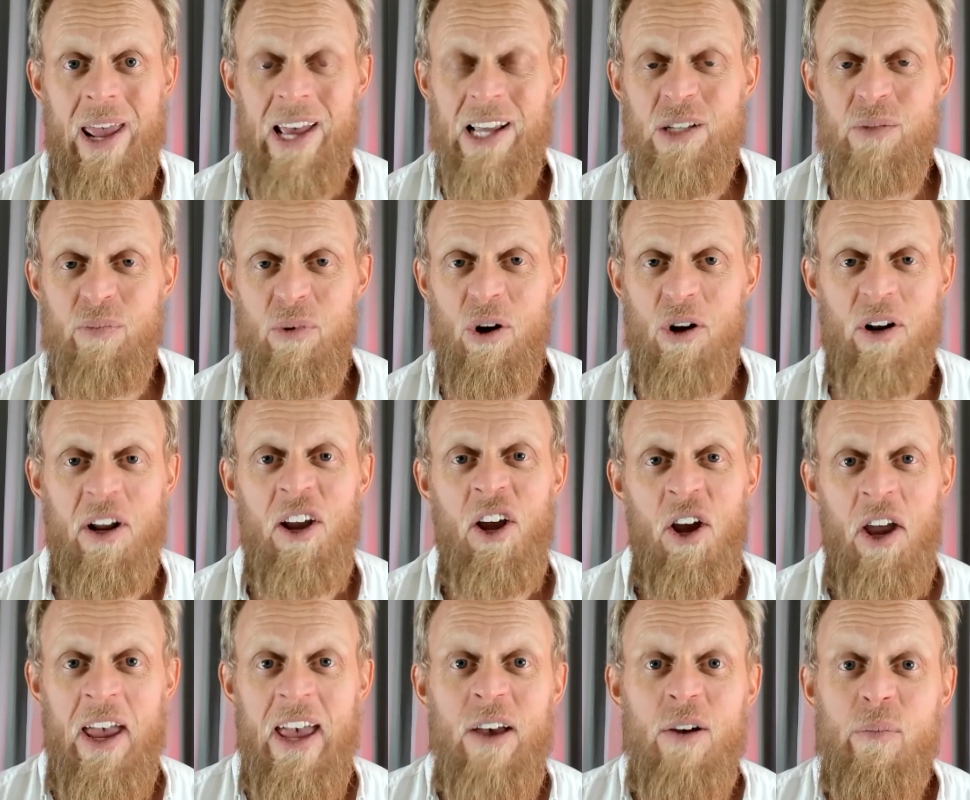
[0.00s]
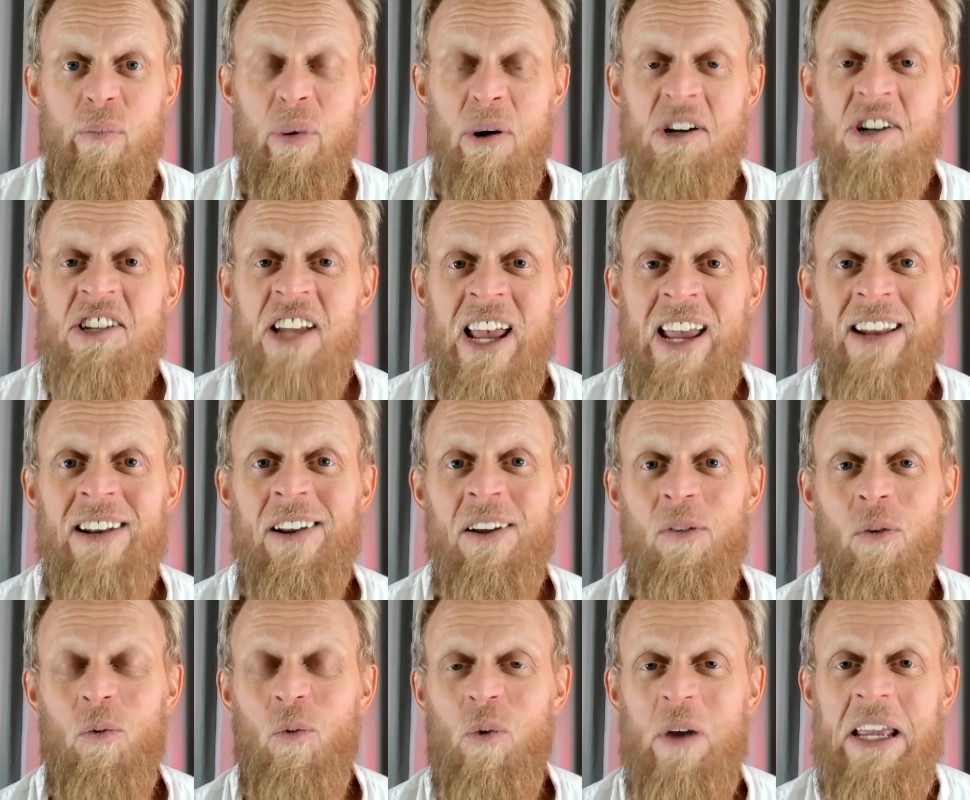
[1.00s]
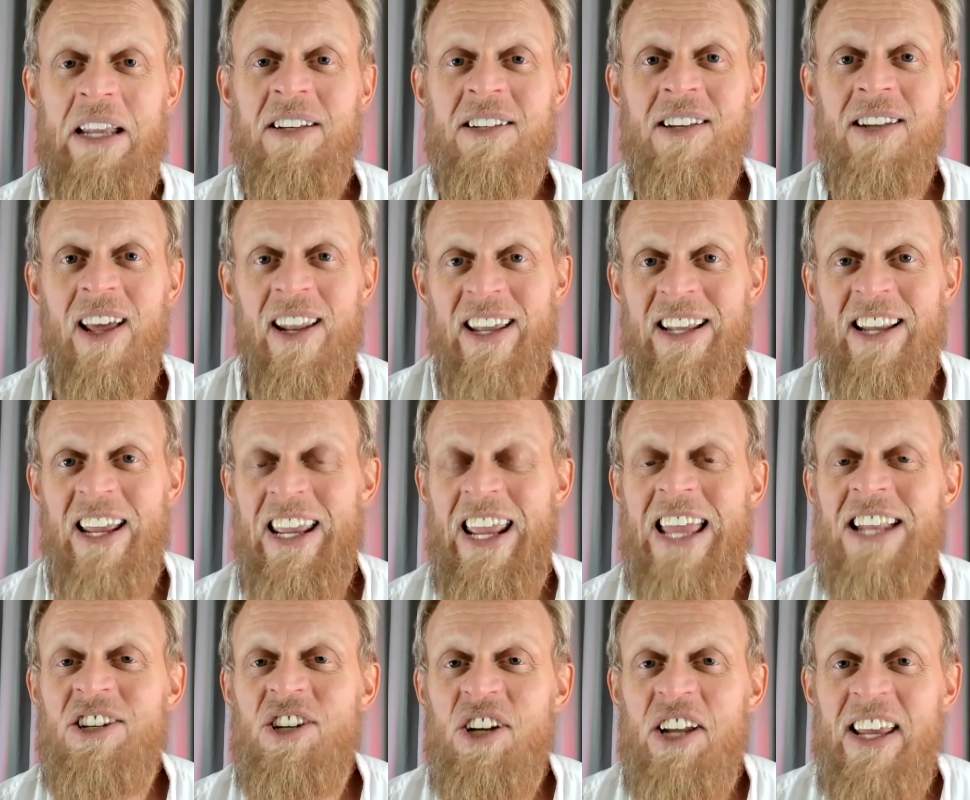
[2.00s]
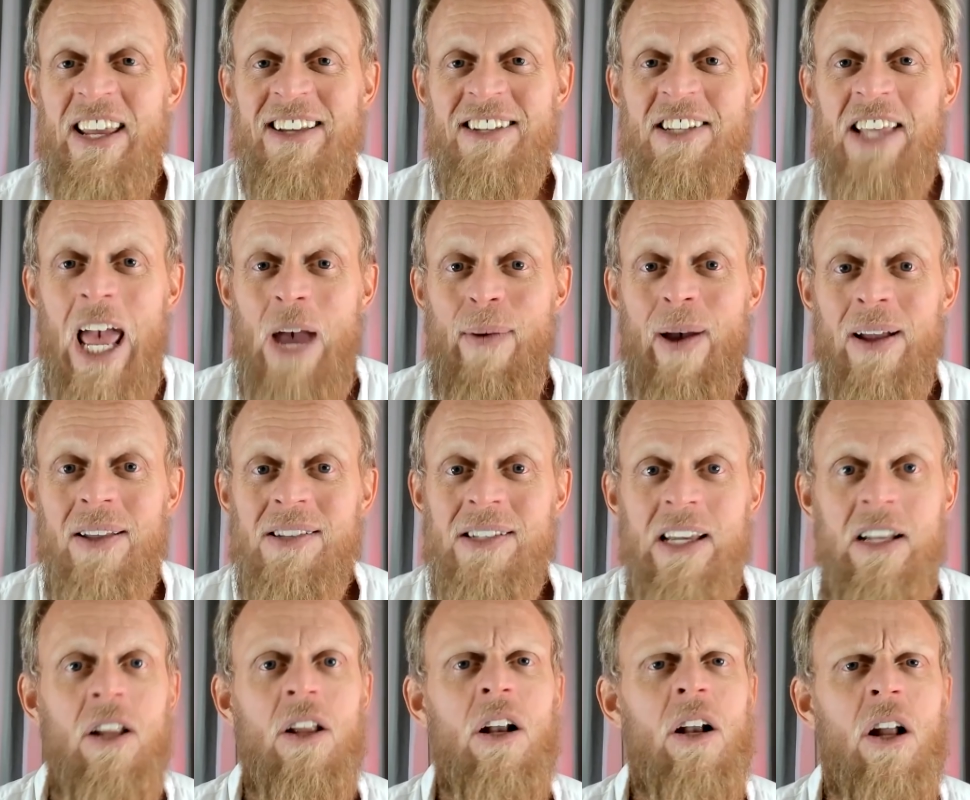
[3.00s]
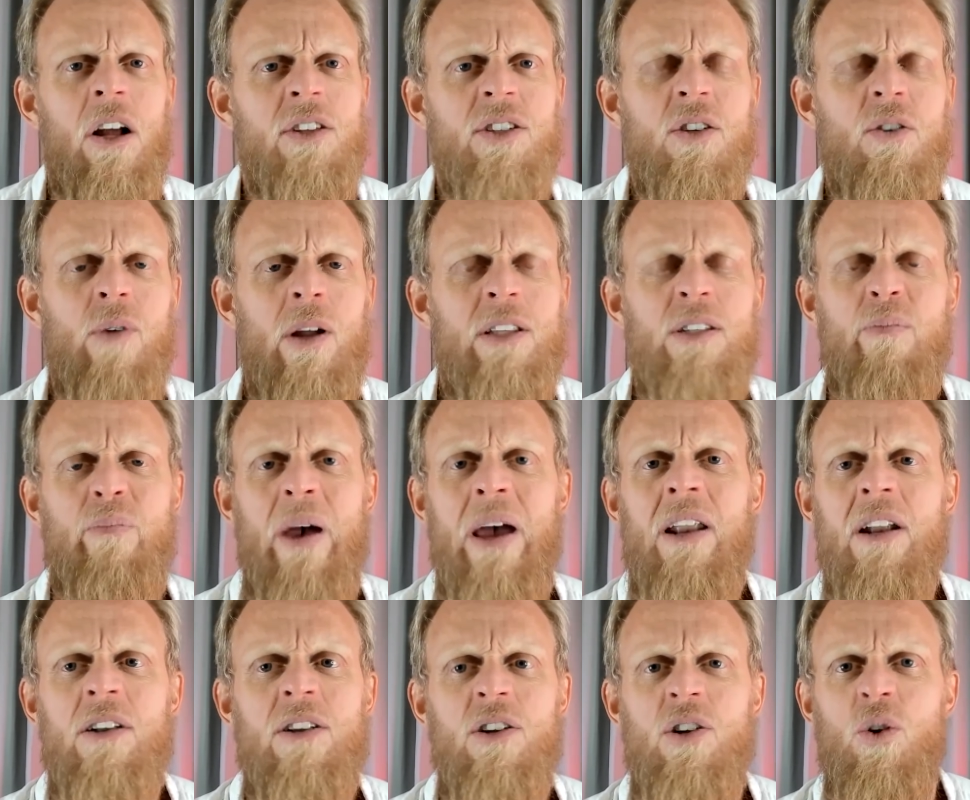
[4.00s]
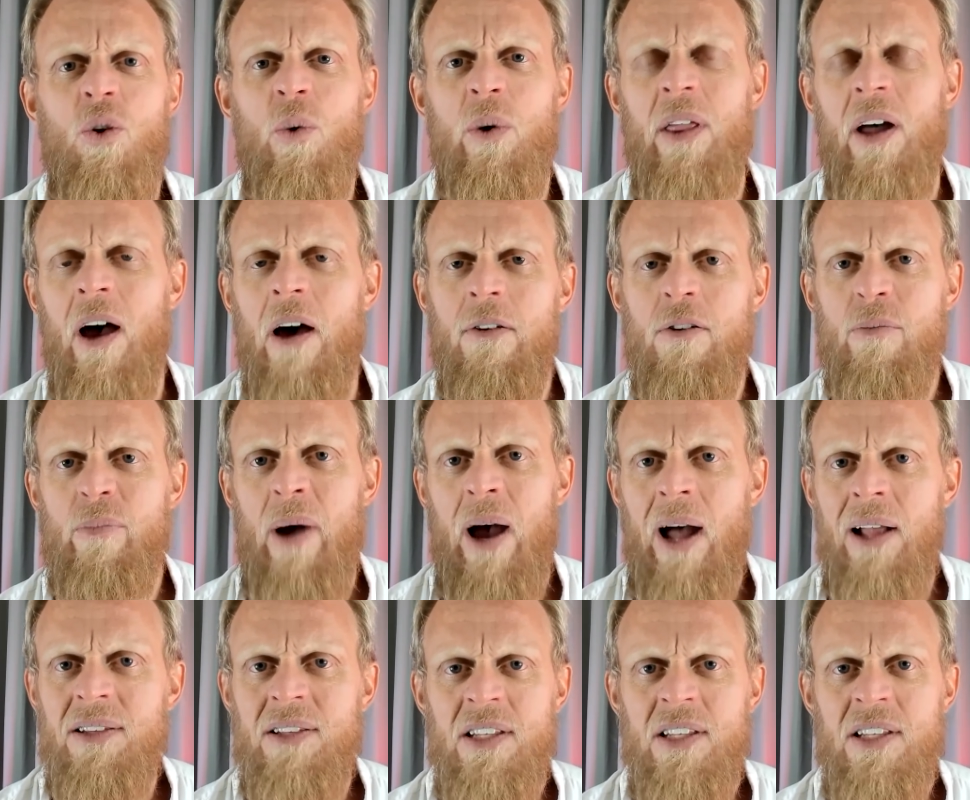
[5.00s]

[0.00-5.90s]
expert pretend internet engineers came out and said, no, no, no, it's, it's better to do it with 100 parts.